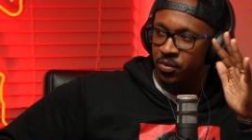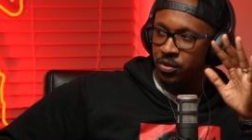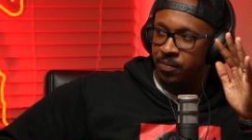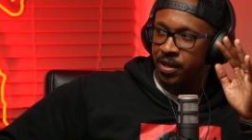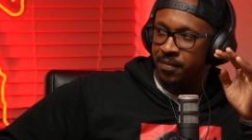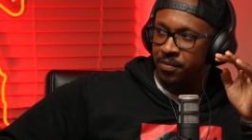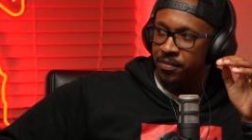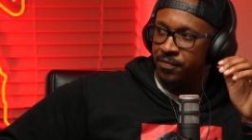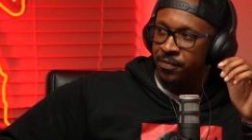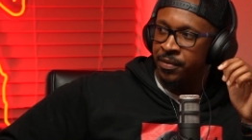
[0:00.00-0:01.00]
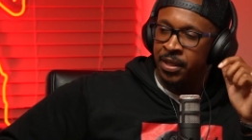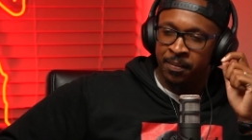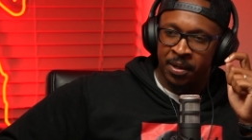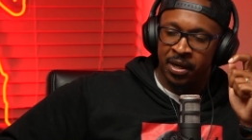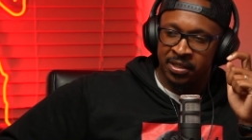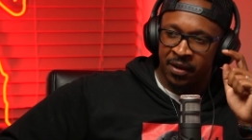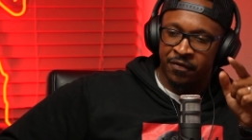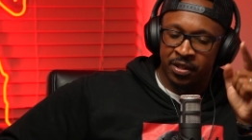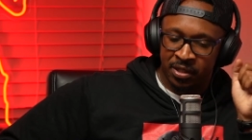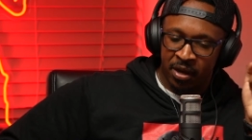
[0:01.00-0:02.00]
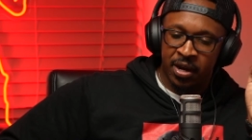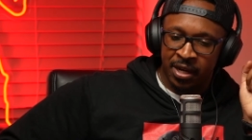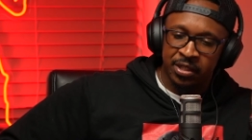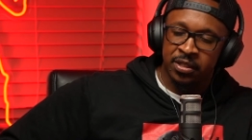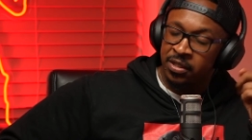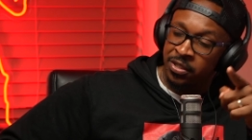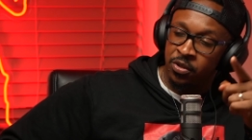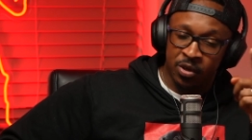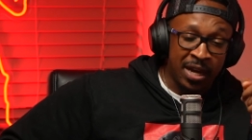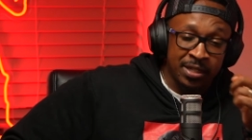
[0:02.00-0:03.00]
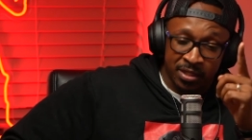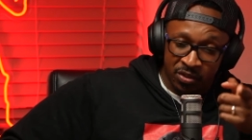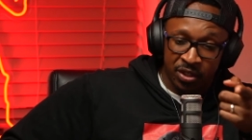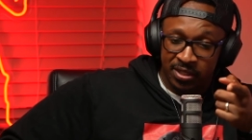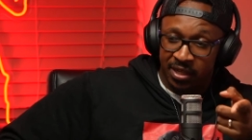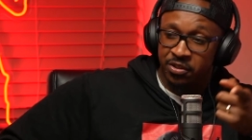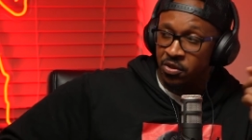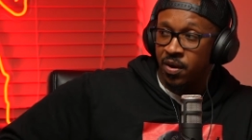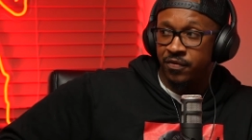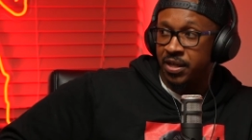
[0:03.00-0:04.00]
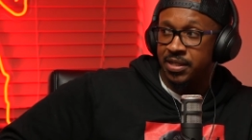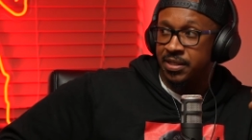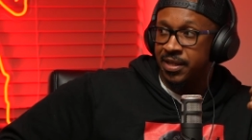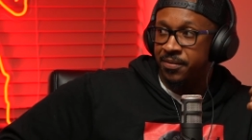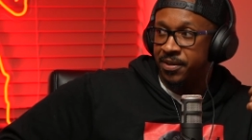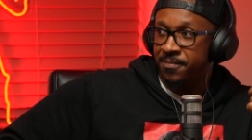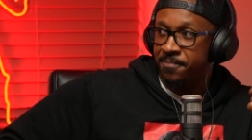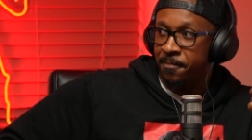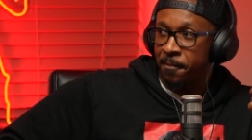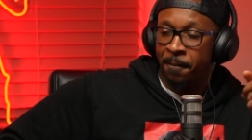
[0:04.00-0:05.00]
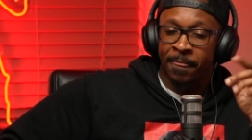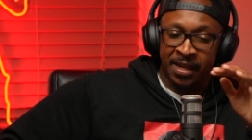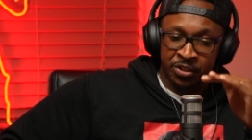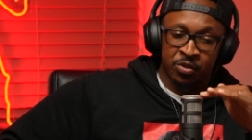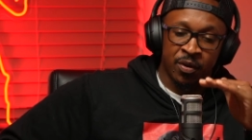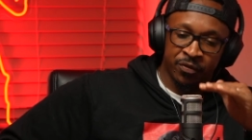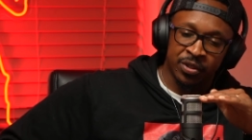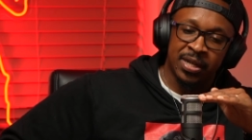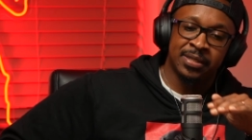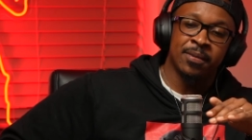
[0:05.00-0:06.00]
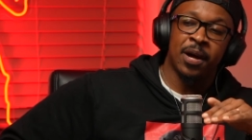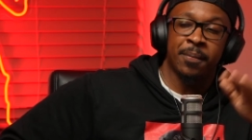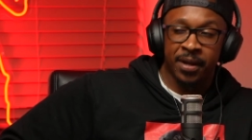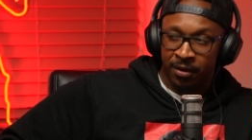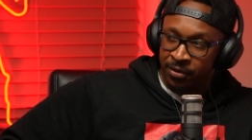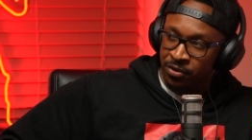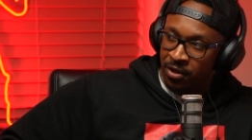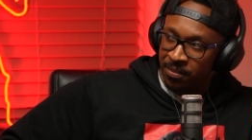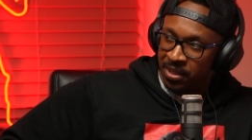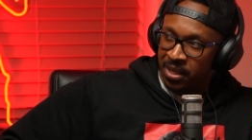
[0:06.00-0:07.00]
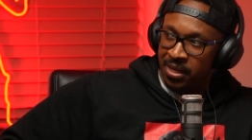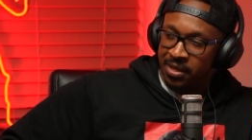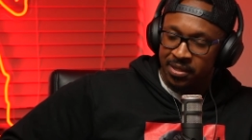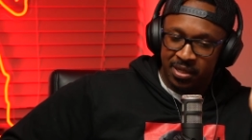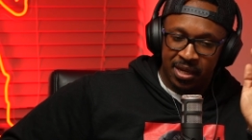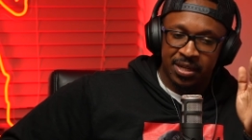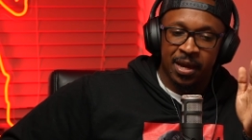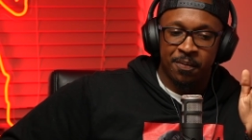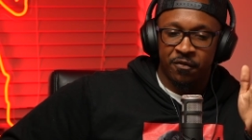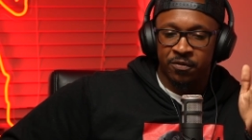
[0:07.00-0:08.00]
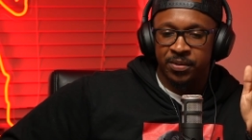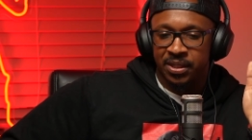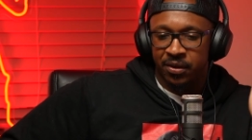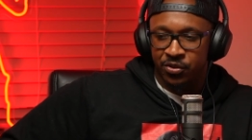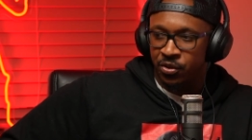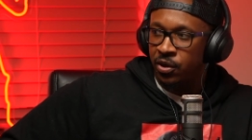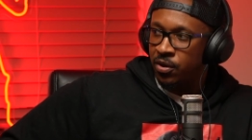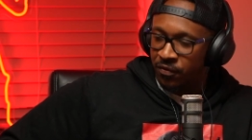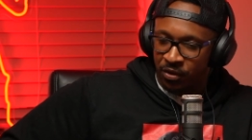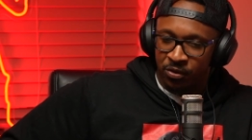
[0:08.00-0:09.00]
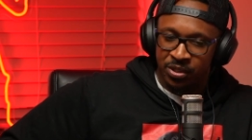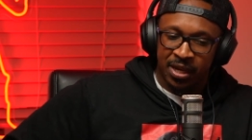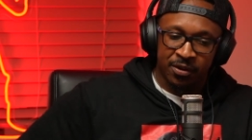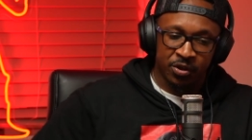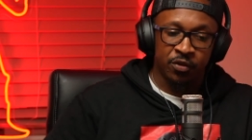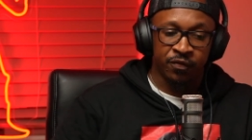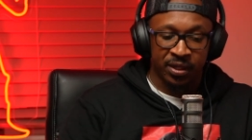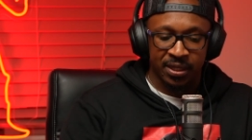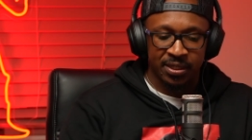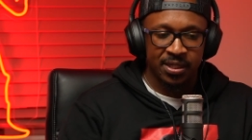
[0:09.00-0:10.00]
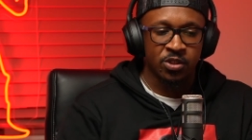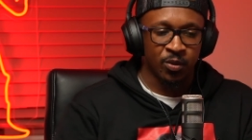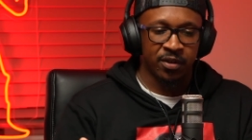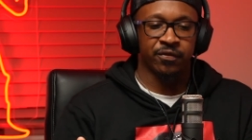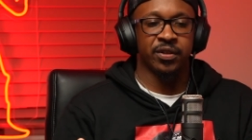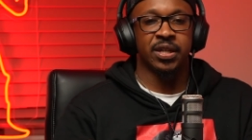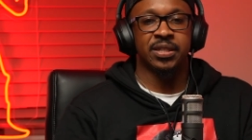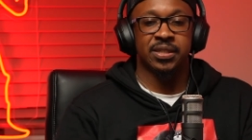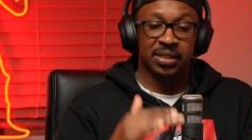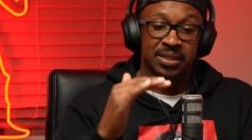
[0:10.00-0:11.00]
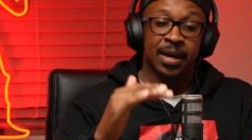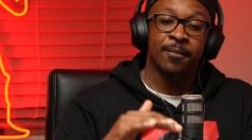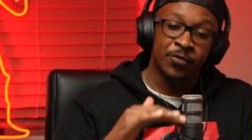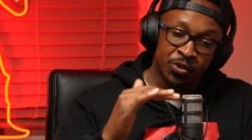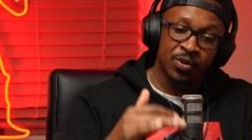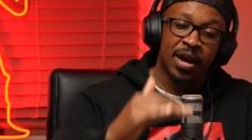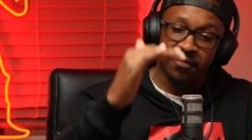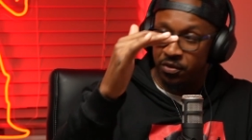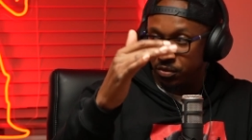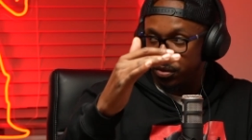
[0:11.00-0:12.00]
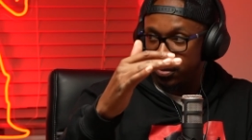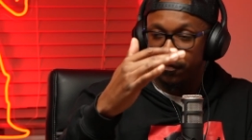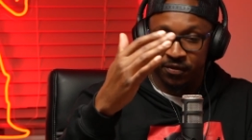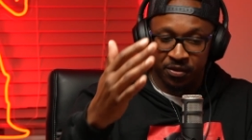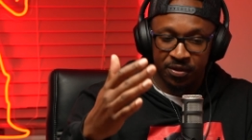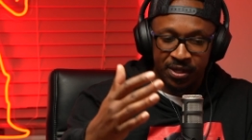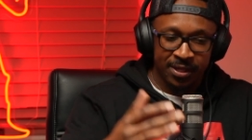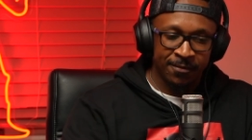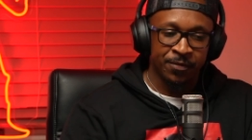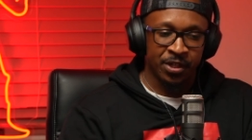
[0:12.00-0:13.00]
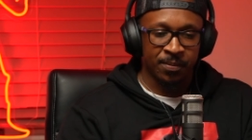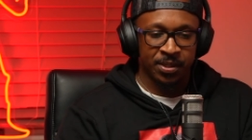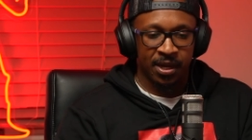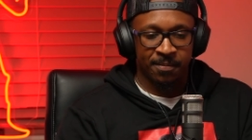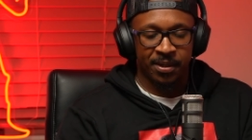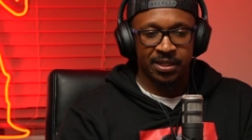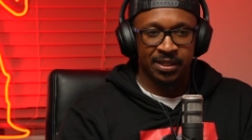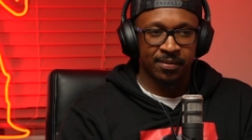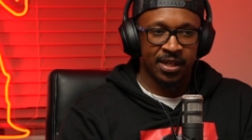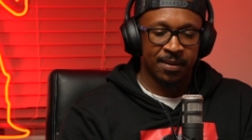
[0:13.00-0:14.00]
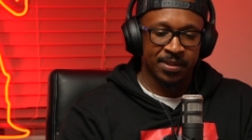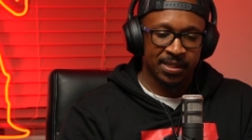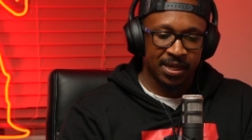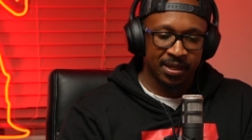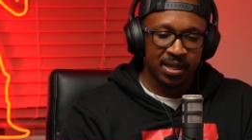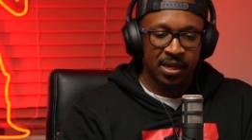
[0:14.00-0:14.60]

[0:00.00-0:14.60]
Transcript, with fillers: debatable. Okay, but because I think that Anderson is too, Anderson's going to test whoever gets in there with him. Yes, it's just whether or not I see him coming out on top. Yeah. In that performance, there I saw a lot of holes. Now the good thing is he's 23, and this is the time to have holes to mm-hmm. fill. Mm -hmm. Do you know I'm saying? But at the same time, it's like